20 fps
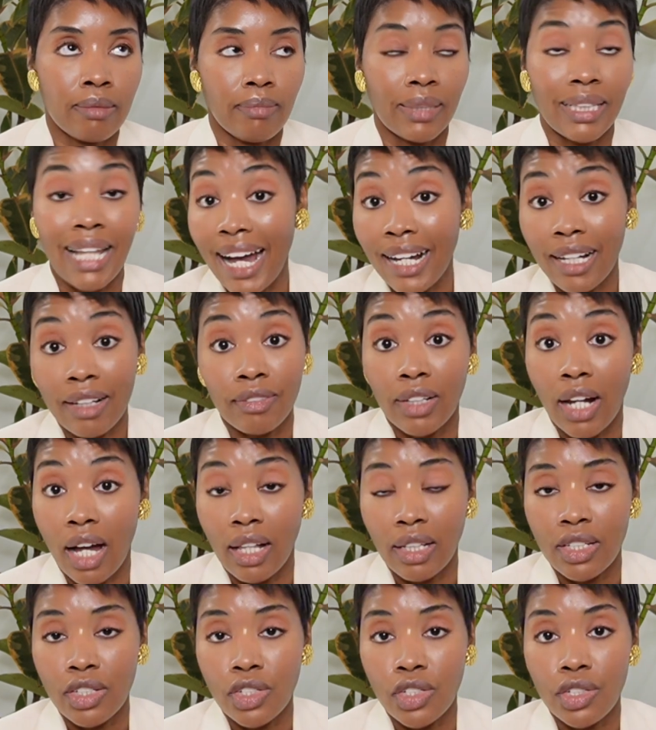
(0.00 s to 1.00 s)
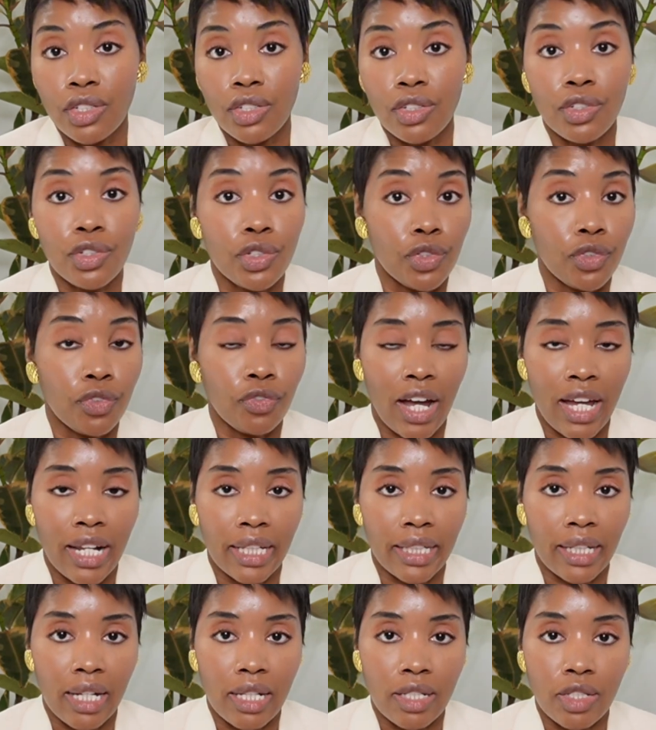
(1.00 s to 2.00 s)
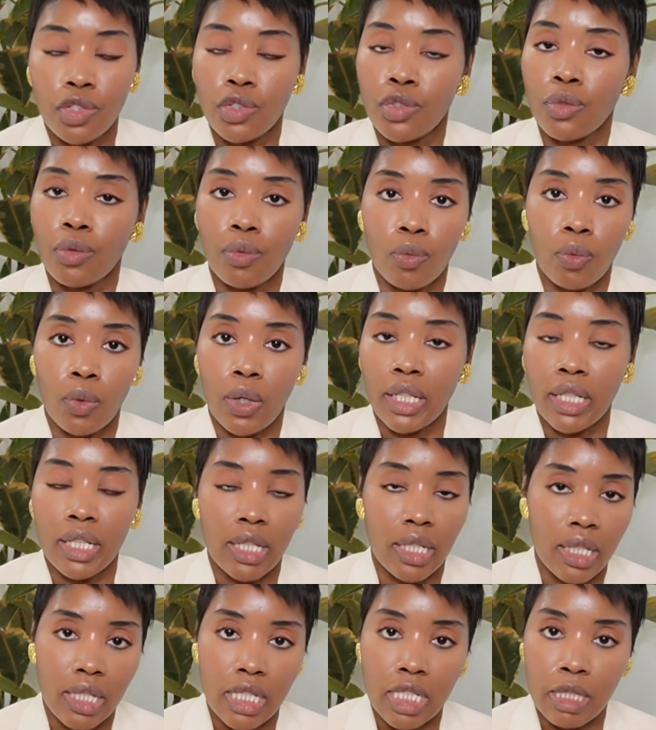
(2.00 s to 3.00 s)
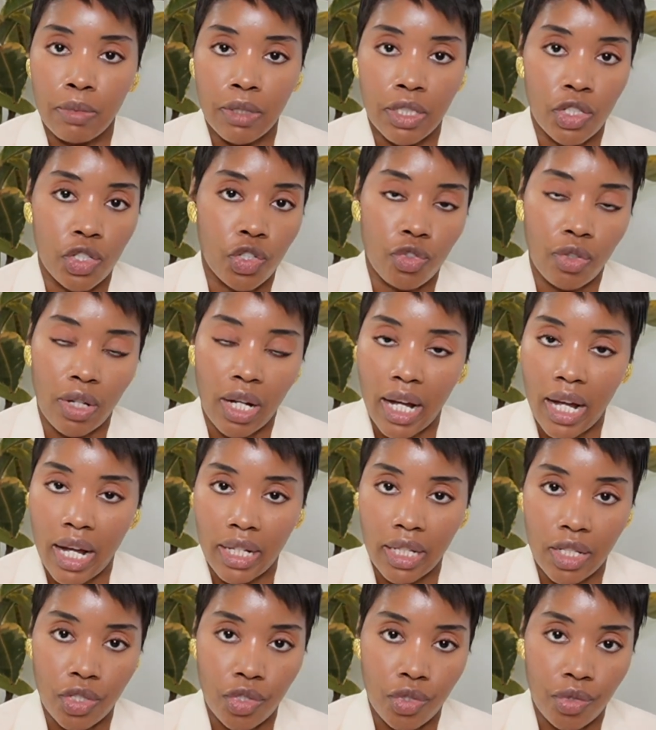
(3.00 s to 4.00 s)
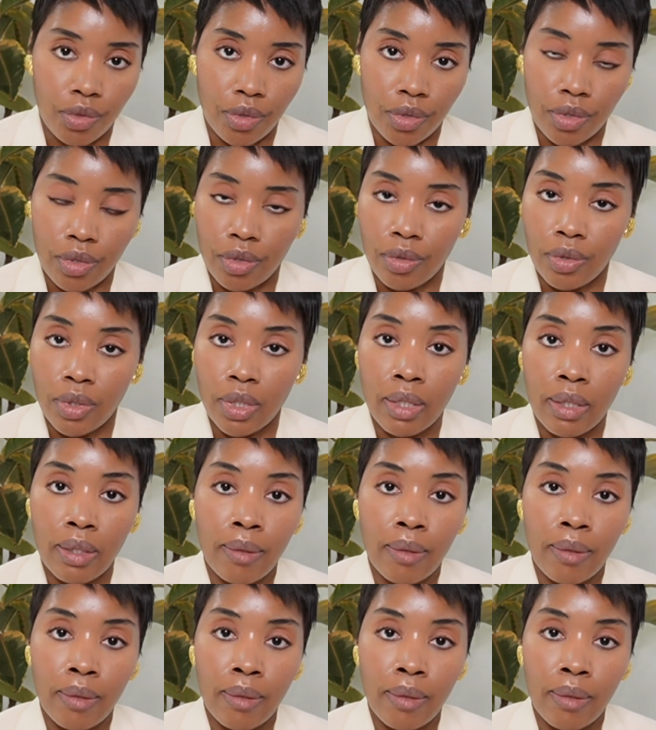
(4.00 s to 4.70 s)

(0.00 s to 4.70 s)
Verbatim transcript: lack of knowledge to fight against what has been tried and true